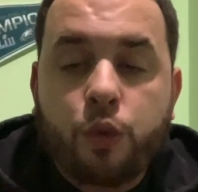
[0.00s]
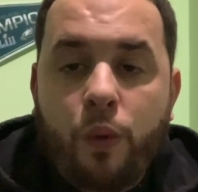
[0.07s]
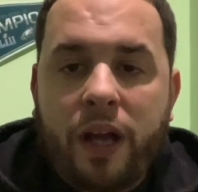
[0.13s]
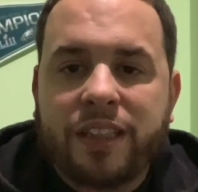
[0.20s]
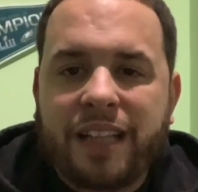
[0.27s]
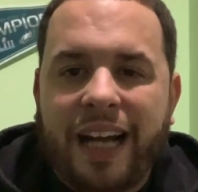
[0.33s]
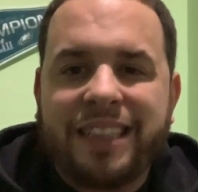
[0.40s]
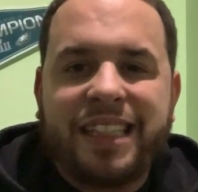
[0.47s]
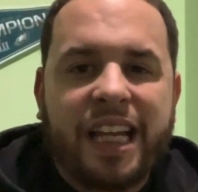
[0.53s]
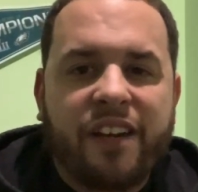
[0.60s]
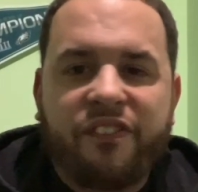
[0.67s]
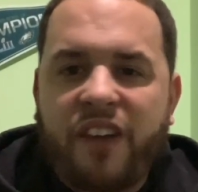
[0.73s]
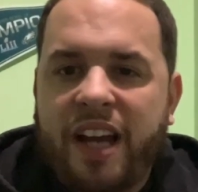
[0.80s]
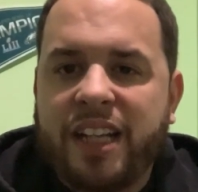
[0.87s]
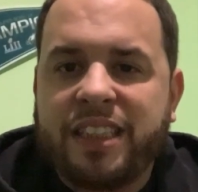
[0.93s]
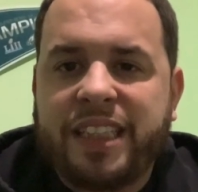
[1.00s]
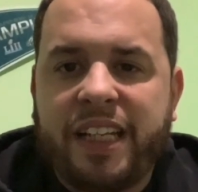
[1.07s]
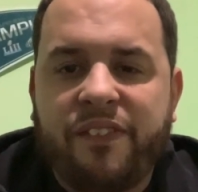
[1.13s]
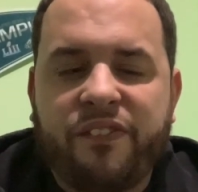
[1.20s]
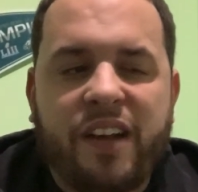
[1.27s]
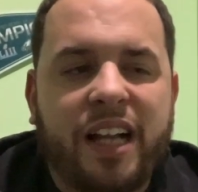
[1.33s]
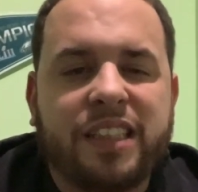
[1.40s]
Wentz identify the
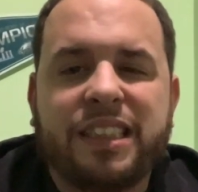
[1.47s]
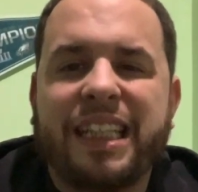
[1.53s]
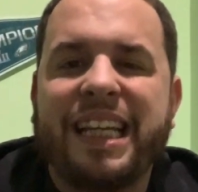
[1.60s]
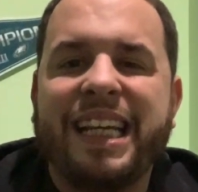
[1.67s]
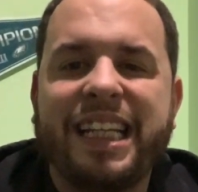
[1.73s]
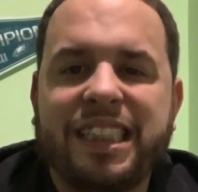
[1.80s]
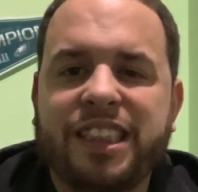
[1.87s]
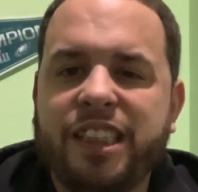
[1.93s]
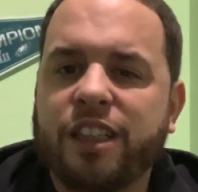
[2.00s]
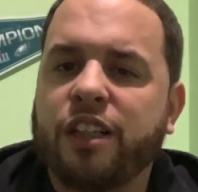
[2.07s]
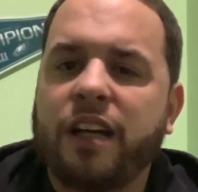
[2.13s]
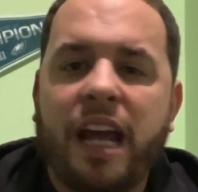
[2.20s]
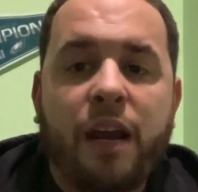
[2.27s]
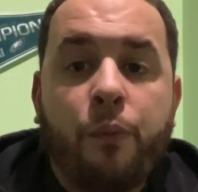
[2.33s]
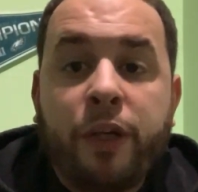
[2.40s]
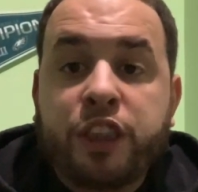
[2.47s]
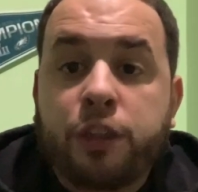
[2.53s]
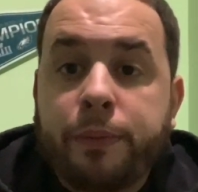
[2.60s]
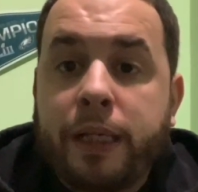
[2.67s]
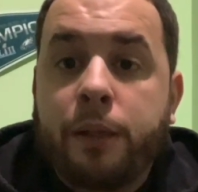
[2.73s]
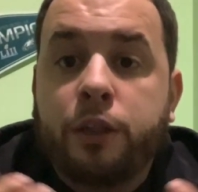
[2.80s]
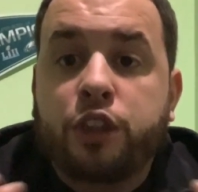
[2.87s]
defense easier, and we should
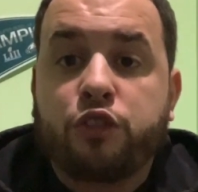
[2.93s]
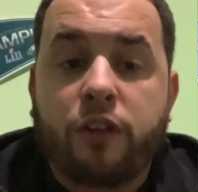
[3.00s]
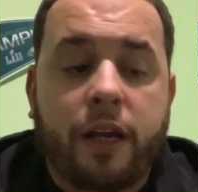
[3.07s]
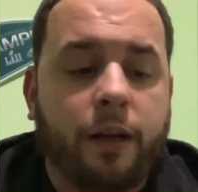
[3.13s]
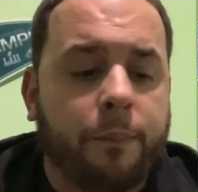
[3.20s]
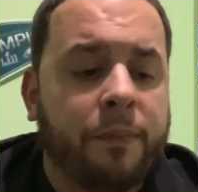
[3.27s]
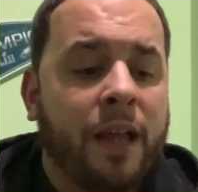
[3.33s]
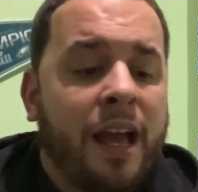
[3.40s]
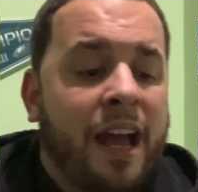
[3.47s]
be able to shred him.